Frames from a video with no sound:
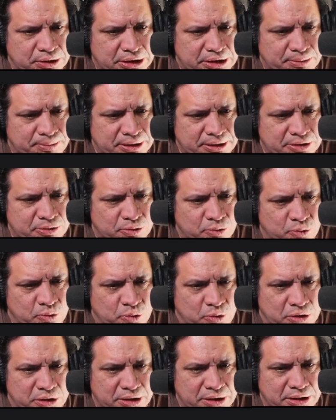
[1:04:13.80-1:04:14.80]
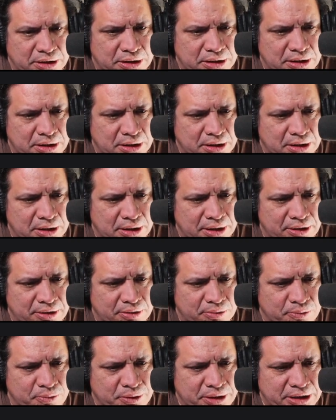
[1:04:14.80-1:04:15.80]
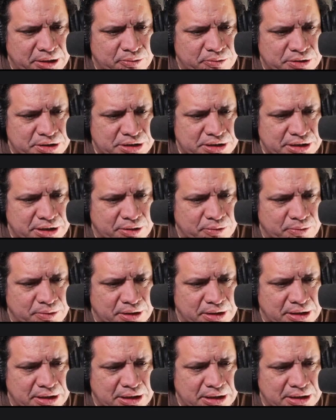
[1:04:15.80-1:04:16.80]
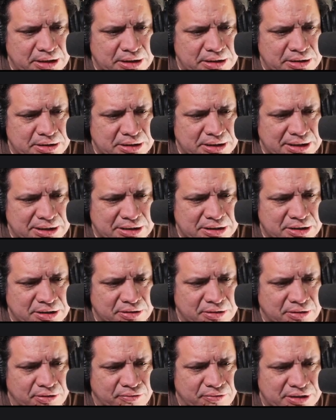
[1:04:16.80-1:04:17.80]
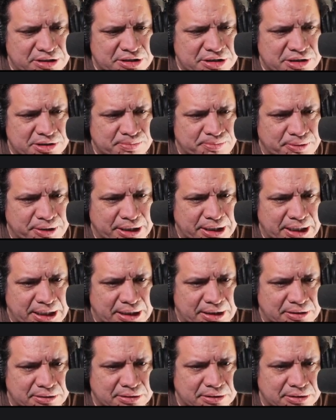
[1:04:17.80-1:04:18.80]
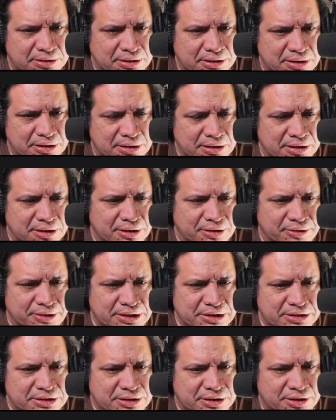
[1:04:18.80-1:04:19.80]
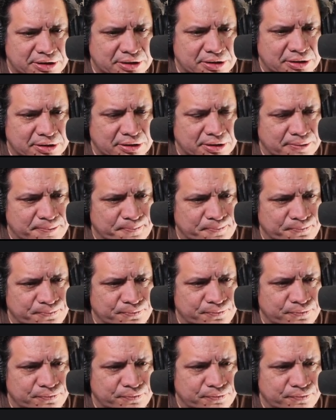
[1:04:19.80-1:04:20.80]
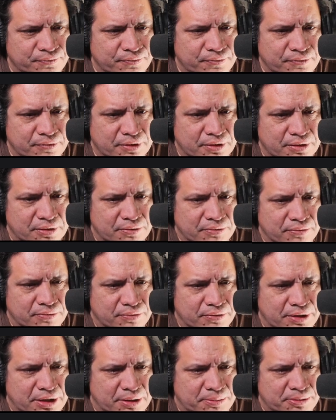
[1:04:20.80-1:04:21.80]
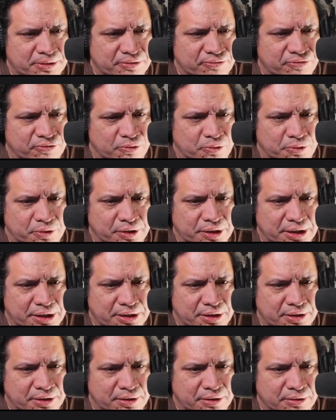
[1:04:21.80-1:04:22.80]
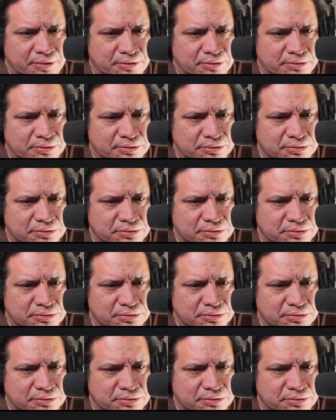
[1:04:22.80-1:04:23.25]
We get to place 1 near the wind, which is either one of these. Let's just spread out. Green's turn. They'll put 4 here.